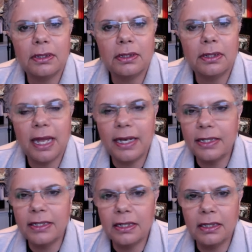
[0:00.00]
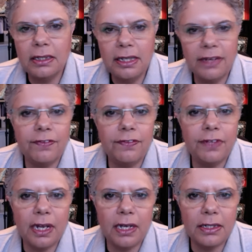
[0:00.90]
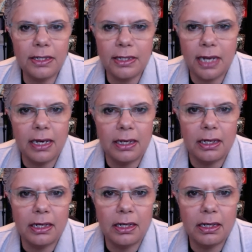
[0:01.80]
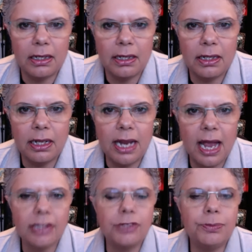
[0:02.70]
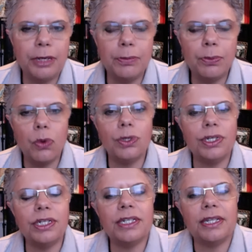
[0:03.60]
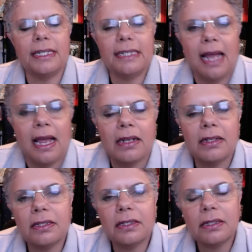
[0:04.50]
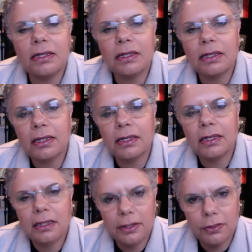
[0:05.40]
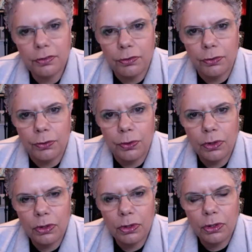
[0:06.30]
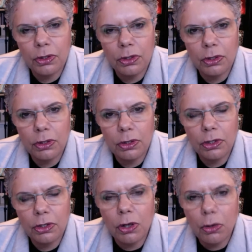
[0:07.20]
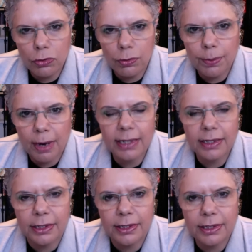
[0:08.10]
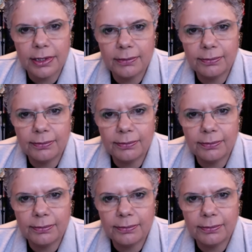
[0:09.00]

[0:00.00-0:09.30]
that is the lived understanding that has been poured into these lands through cultural practice.